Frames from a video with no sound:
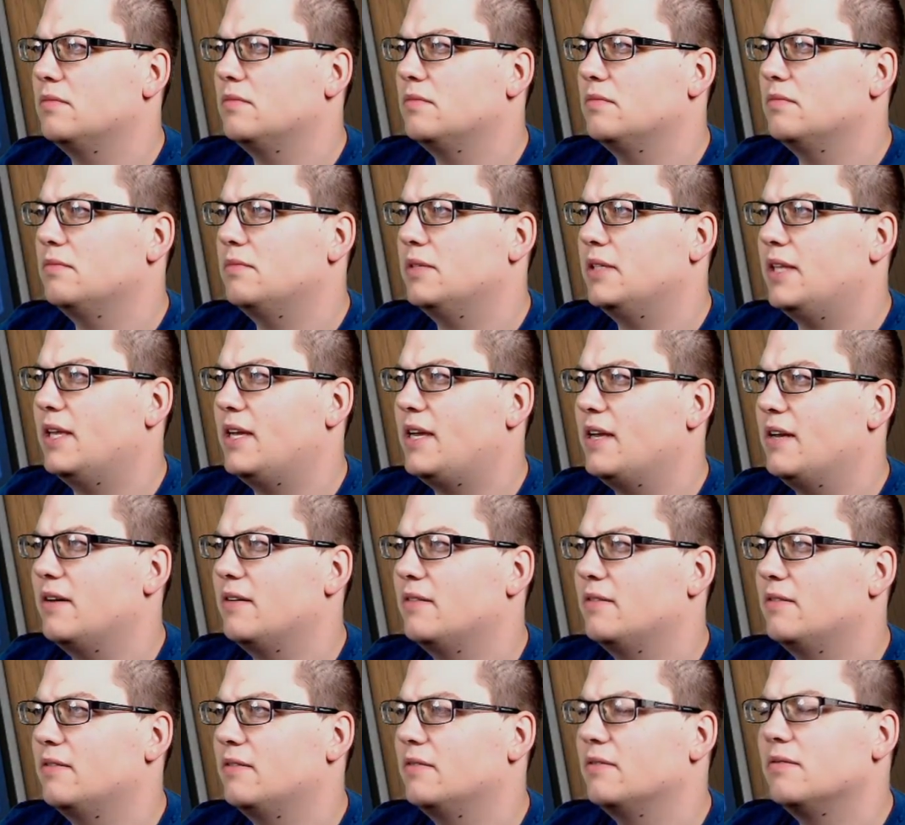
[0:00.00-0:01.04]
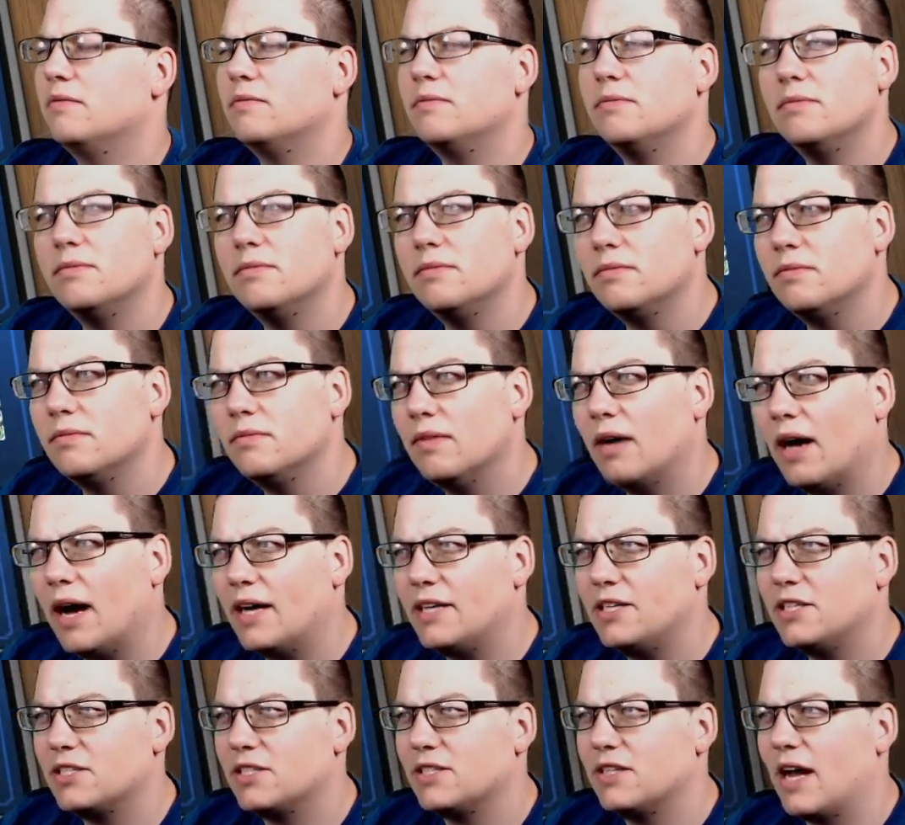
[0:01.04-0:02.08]
But they can, I
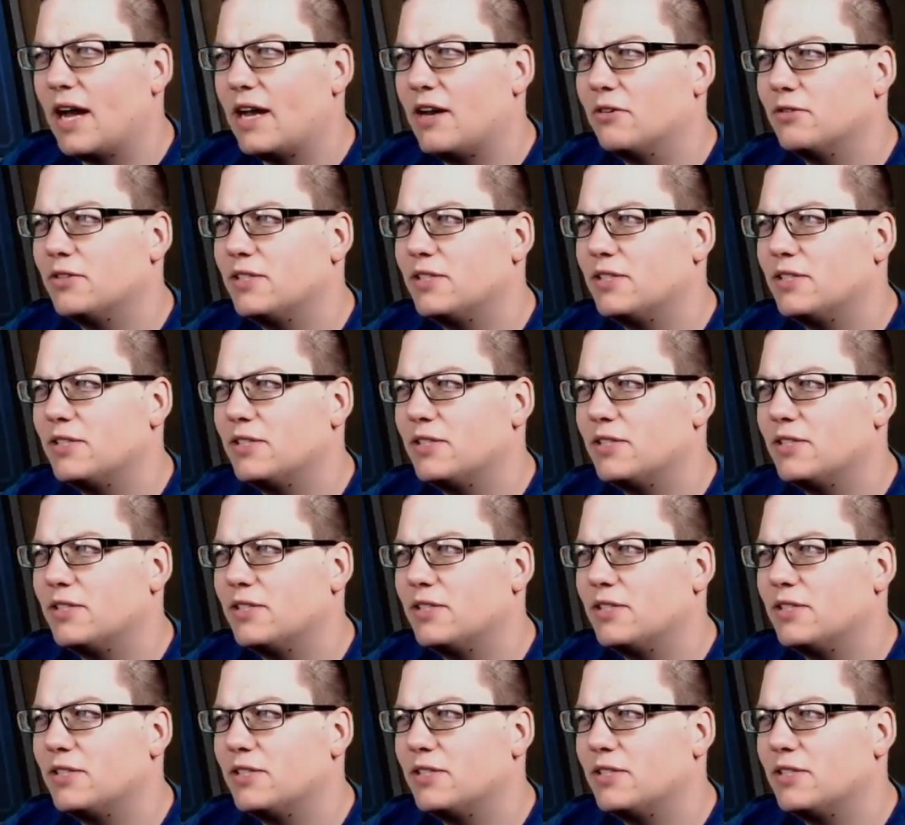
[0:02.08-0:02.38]
don't